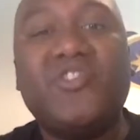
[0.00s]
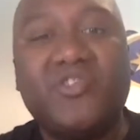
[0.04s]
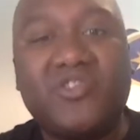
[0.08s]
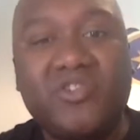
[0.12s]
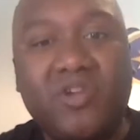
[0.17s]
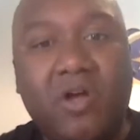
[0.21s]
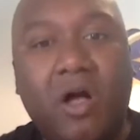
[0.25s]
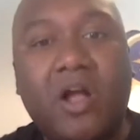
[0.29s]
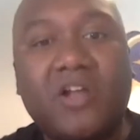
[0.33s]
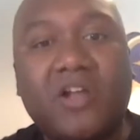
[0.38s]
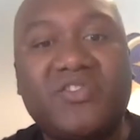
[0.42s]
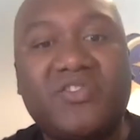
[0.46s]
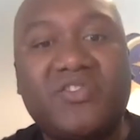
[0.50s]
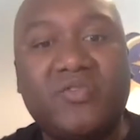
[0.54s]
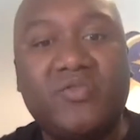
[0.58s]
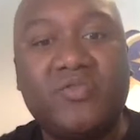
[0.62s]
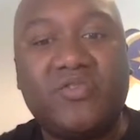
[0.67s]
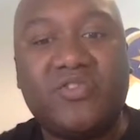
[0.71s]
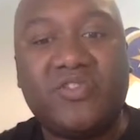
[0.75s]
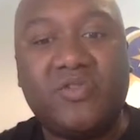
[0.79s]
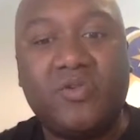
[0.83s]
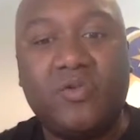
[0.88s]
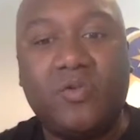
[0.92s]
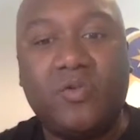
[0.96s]
talk
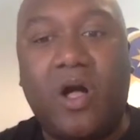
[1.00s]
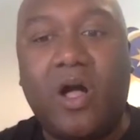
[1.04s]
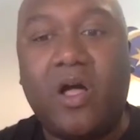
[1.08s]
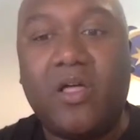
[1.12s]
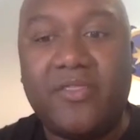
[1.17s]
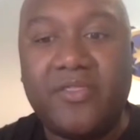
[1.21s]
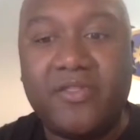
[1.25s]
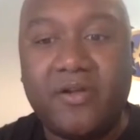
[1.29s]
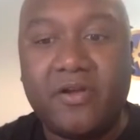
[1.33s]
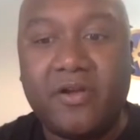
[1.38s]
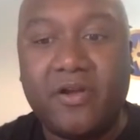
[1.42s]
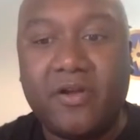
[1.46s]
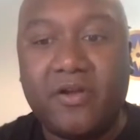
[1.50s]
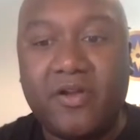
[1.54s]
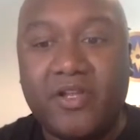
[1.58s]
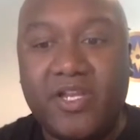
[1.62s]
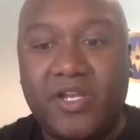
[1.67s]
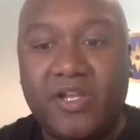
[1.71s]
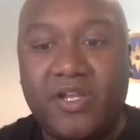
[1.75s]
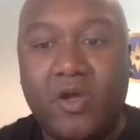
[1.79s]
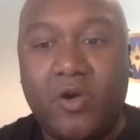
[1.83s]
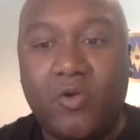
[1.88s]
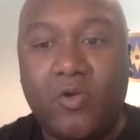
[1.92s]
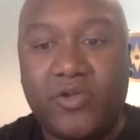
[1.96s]
to other,
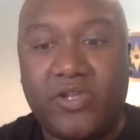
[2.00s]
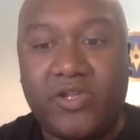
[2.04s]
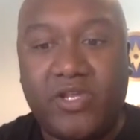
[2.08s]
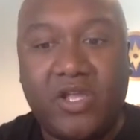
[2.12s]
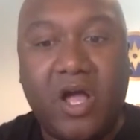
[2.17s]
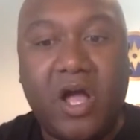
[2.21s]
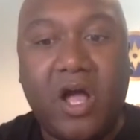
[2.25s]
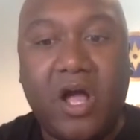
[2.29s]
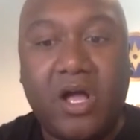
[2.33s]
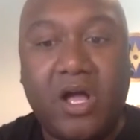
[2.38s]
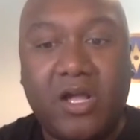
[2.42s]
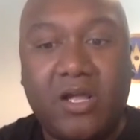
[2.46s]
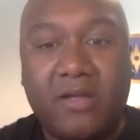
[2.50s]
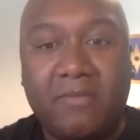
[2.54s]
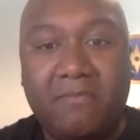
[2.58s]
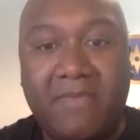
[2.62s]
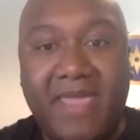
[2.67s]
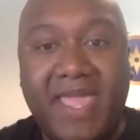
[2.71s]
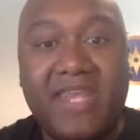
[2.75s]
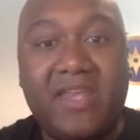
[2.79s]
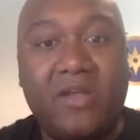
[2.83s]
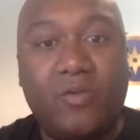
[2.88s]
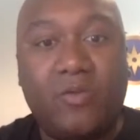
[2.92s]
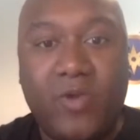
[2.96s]
young
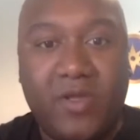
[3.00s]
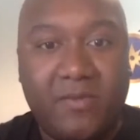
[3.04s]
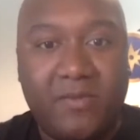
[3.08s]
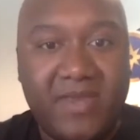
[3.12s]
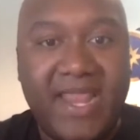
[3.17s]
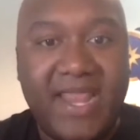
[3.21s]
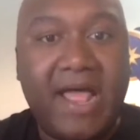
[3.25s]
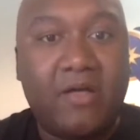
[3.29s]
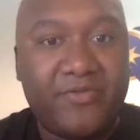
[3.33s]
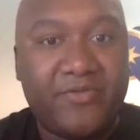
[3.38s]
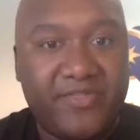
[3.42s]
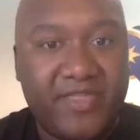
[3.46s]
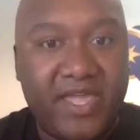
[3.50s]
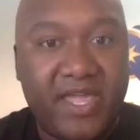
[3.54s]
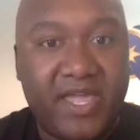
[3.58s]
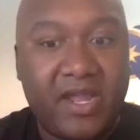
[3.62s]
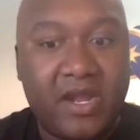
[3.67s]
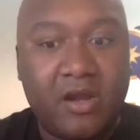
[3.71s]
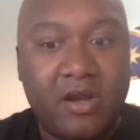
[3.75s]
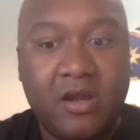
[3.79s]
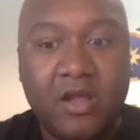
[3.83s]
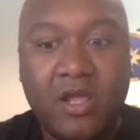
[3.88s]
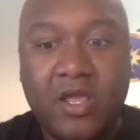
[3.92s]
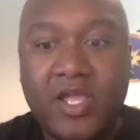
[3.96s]
men and women out
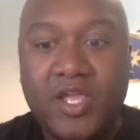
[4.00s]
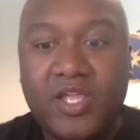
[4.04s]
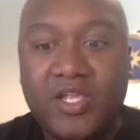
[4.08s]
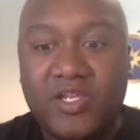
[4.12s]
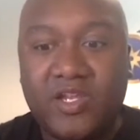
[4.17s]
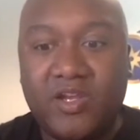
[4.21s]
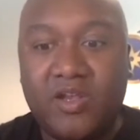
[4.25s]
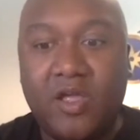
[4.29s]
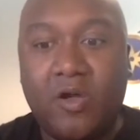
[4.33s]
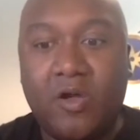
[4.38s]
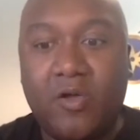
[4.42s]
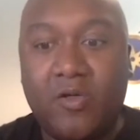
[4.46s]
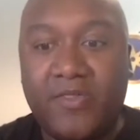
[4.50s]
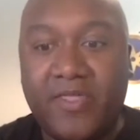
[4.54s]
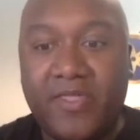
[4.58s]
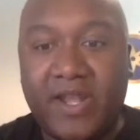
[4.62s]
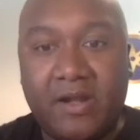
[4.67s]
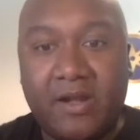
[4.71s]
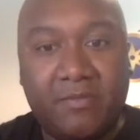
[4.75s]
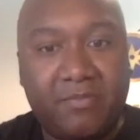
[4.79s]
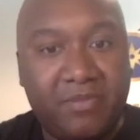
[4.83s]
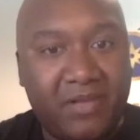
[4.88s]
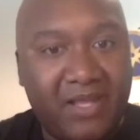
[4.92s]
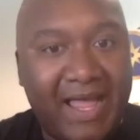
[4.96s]
there,
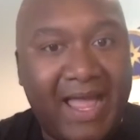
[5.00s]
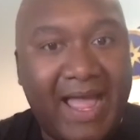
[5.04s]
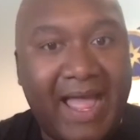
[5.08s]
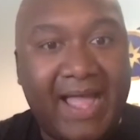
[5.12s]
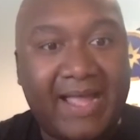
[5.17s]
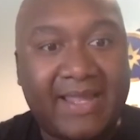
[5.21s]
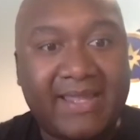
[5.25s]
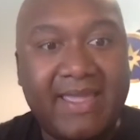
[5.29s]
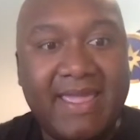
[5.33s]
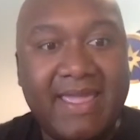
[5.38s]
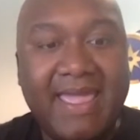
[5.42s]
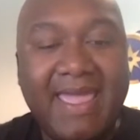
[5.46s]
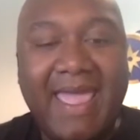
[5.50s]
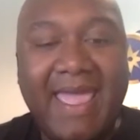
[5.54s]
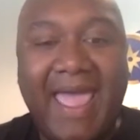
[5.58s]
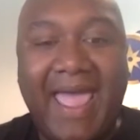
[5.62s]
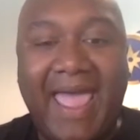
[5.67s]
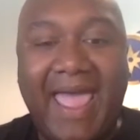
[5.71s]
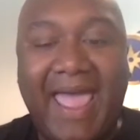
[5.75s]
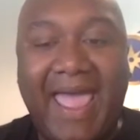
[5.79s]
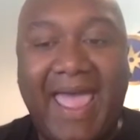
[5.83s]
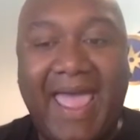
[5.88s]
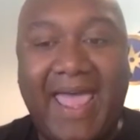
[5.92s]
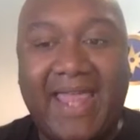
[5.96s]
that are Black,
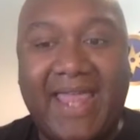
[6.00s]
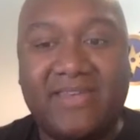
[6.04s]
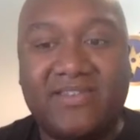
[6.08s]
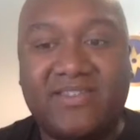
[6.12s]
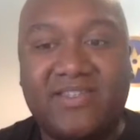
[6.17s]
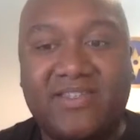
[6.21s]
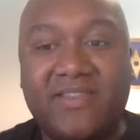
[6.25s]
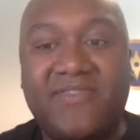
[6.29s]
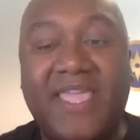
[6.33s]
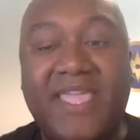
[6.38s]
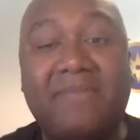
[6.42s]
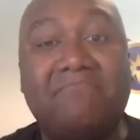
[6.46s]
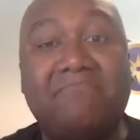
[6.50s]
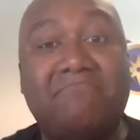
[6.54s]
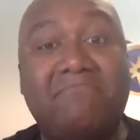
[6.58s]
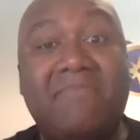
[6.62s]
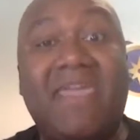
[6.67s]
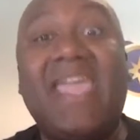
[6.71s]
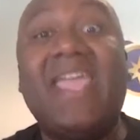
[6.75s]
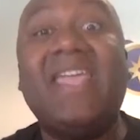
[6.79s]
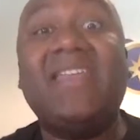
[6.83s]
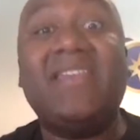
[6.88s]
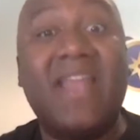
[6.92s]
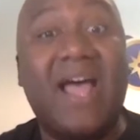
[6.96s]
and they
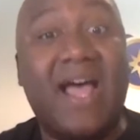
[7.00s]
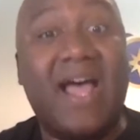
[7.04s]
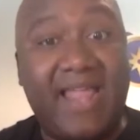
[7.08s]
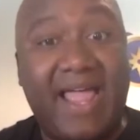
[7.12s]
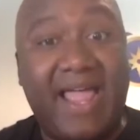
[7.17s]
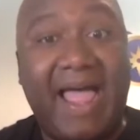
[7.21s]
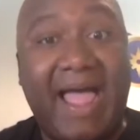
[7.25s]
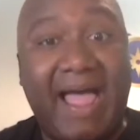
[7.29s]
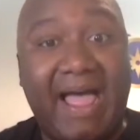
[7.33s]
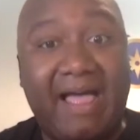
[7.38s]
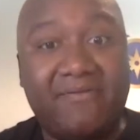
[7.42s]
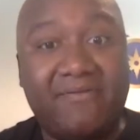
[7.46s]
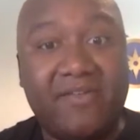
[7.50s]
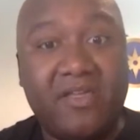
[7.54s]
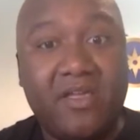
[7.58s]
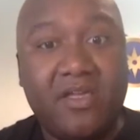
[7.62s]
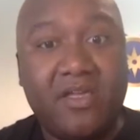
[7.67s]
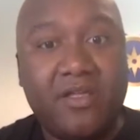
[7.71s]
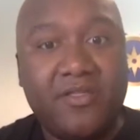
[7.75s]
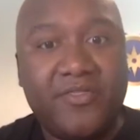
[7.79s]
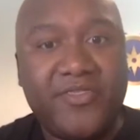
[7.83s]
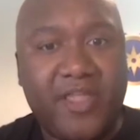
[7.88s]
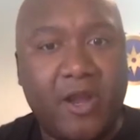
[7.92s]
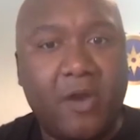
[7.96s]
may not have
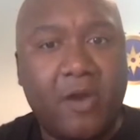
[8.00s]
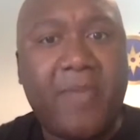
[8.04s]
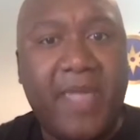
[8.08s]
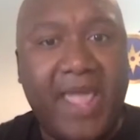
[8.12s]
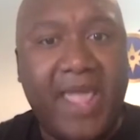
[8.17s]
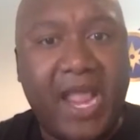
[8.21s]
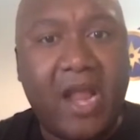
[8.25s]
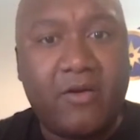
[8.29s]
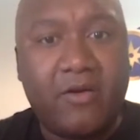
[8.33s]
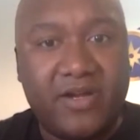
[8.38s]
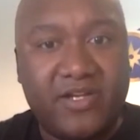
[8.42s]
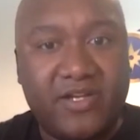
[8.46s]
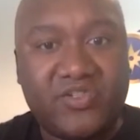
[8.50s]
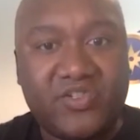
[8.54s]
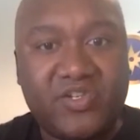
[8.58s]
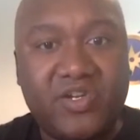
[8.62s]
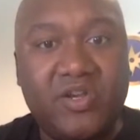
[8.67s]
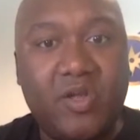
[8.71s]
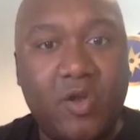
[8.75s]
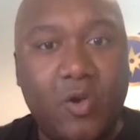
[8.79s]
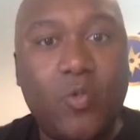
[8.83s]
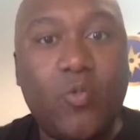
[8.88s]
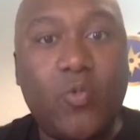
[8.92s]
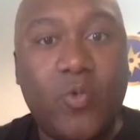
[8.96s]
their parents,
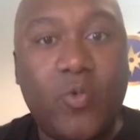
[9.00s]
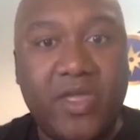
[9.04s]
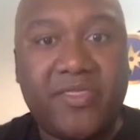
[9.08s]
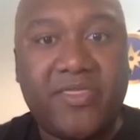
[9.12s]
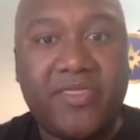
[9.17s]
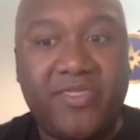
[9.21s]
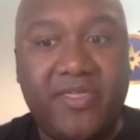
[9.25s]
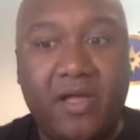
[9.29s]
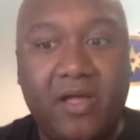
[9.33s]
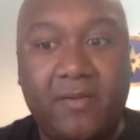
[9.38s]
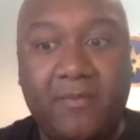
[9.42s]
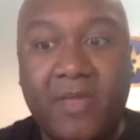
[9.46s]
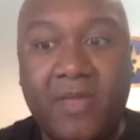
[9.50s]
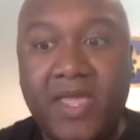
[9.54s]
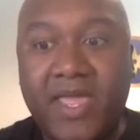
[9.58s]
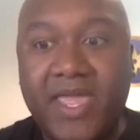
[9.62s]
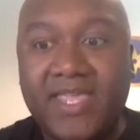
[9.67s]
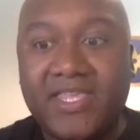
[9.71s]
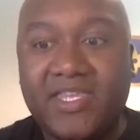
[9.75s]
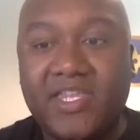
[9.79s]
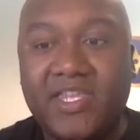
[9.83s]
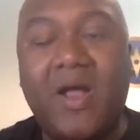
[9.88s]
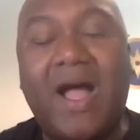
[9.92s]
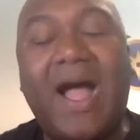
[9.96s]
with them,
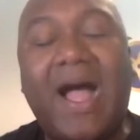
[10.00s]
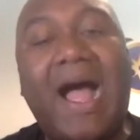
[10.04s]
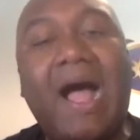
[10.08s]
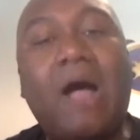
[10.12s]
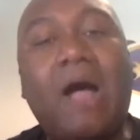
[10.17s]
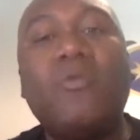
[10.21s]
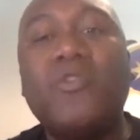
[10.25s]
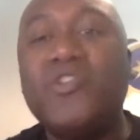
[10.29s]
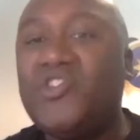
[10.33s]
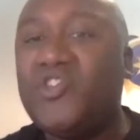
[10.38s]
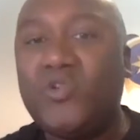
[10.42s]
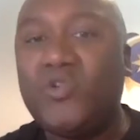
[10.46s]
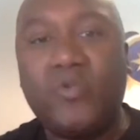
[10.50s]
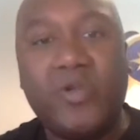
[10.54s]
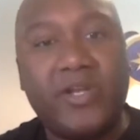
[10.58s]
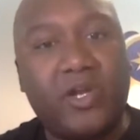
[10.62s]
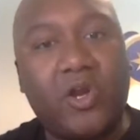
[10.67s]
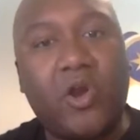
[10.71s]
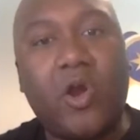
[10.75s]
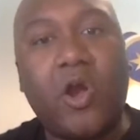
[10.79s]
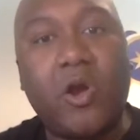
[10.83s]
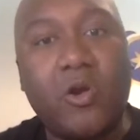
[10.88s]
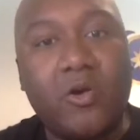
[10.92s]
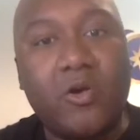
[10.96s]
how would you
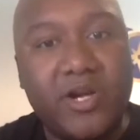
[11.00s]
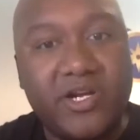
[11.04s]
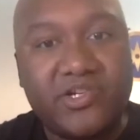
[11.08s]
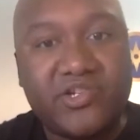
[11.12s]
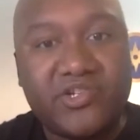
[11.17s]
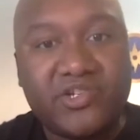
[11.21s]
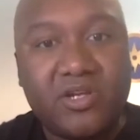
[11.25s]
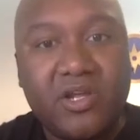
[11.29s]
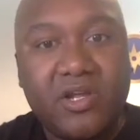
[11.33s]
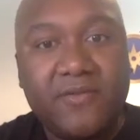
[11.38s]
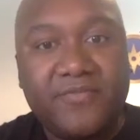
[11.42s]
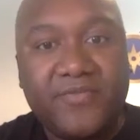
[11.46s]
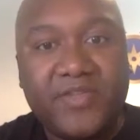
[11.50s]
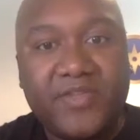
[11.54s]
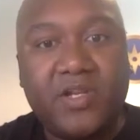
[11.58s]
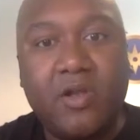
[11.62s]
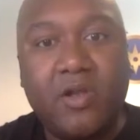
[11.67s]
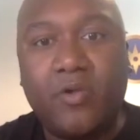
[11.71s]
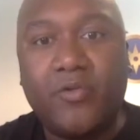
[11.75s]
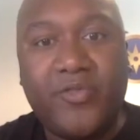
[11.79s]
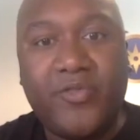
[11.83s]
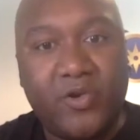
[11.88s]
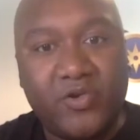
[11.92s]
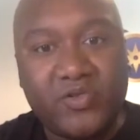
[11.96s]
encourage,
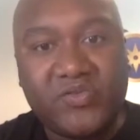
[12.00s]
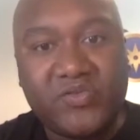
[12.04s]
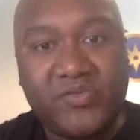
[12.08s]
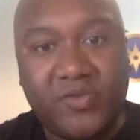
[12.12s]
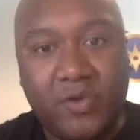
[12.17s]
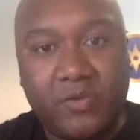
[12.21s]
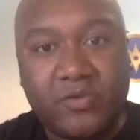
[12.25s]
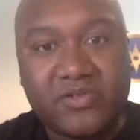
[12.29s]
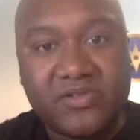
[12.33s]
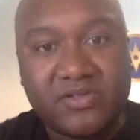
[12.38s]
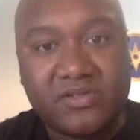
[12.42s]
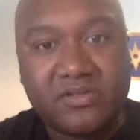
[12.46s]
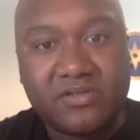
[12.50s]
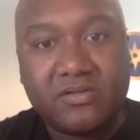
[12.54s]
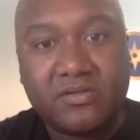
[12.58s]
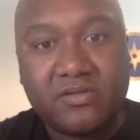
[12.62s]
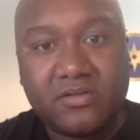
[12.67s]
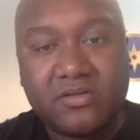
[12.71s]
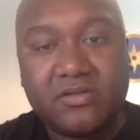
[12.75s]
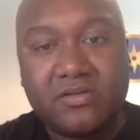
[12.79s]
those folks?